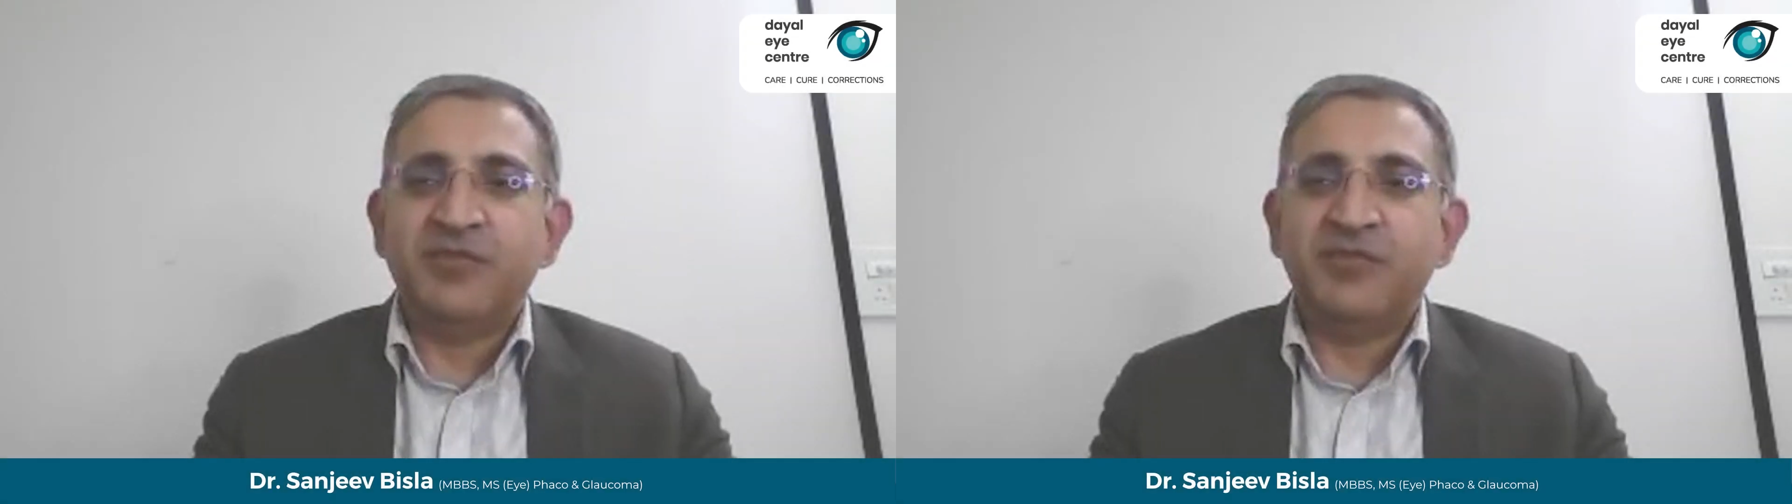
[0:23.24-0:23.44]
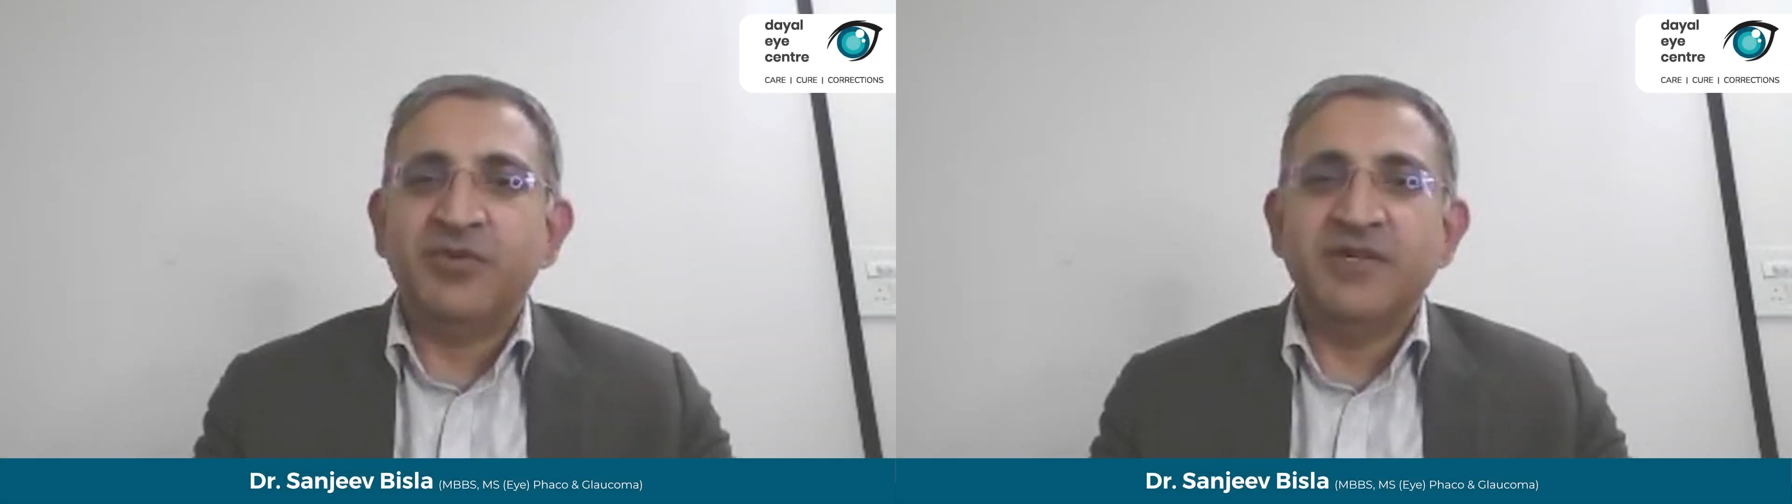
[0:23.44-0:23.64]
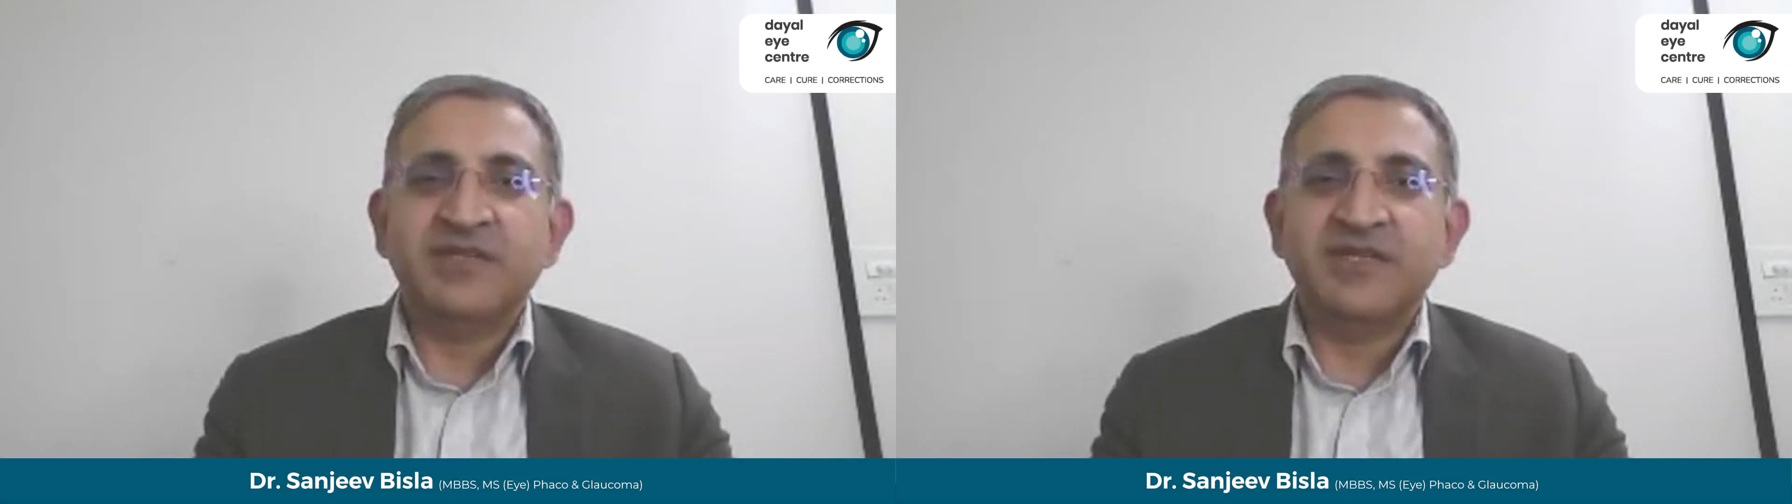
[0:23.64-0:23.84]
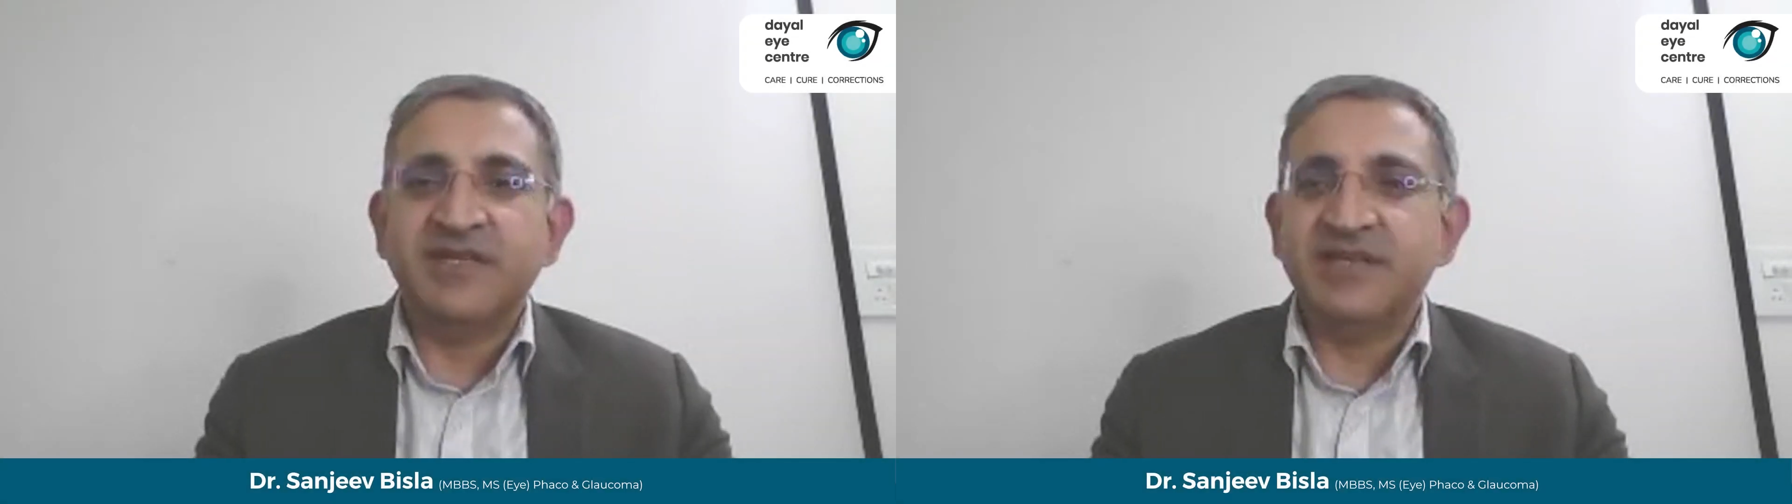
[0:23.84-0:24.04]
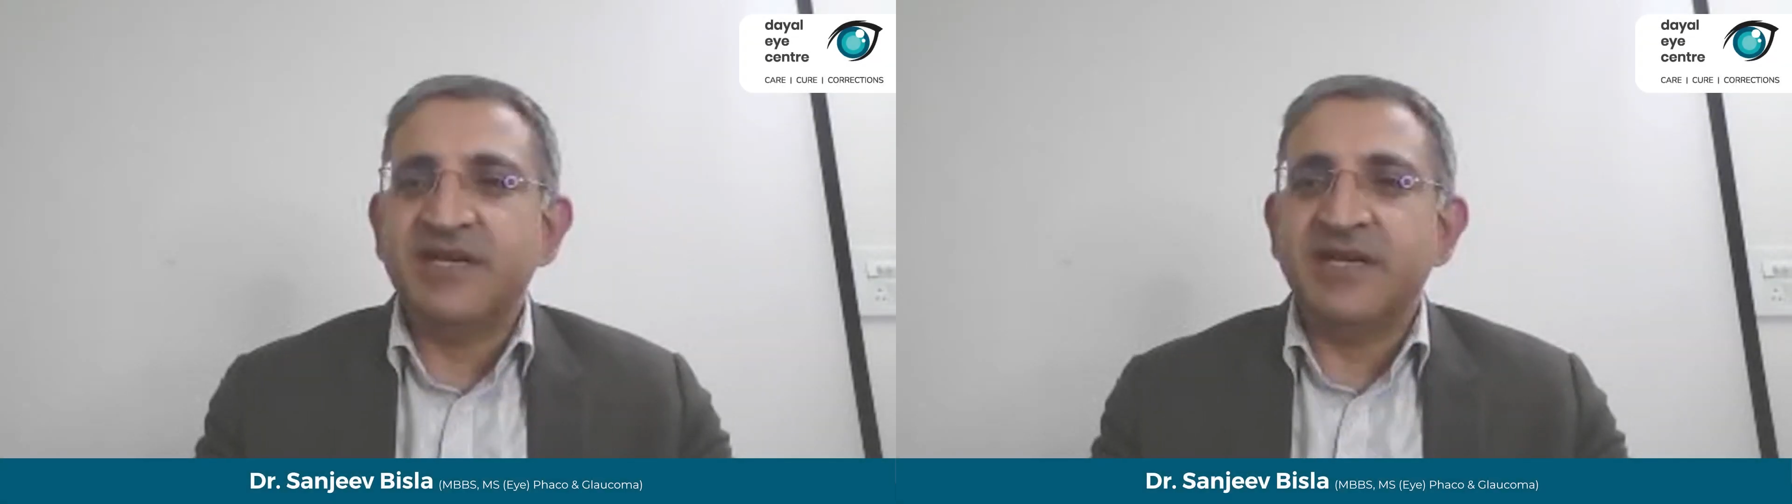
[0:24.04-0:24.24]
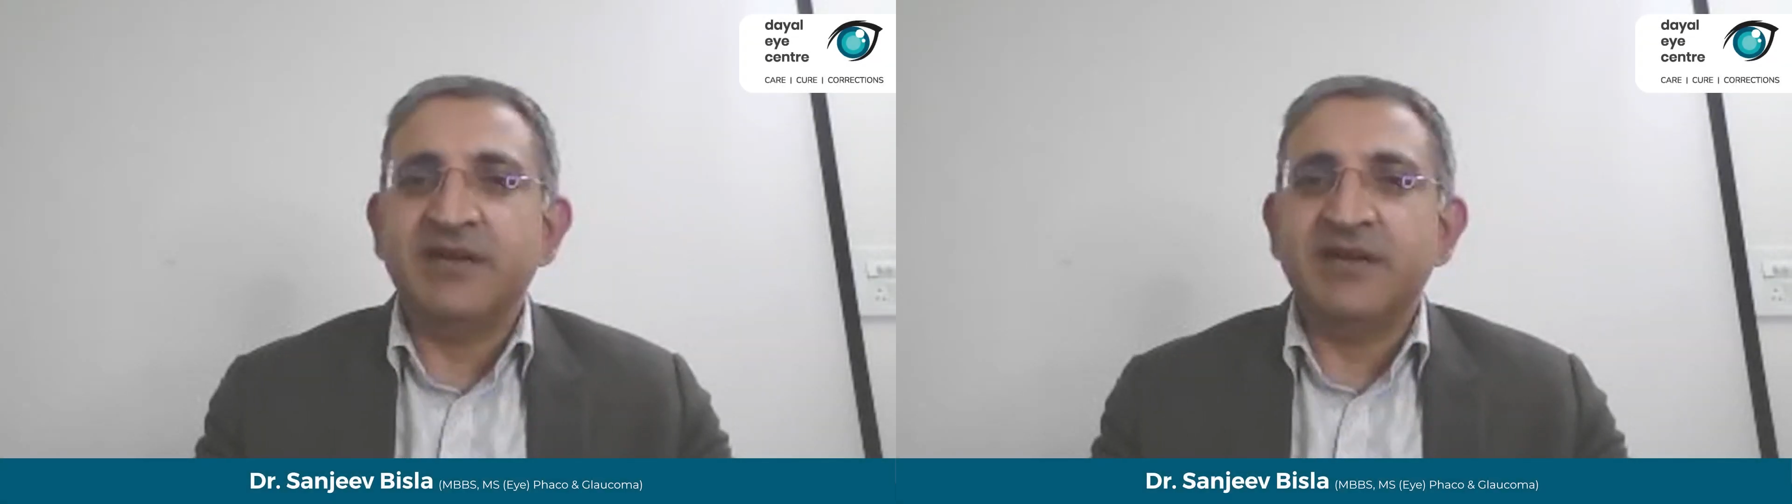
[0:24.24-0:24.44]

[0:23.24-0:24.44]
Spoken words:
before discussing that,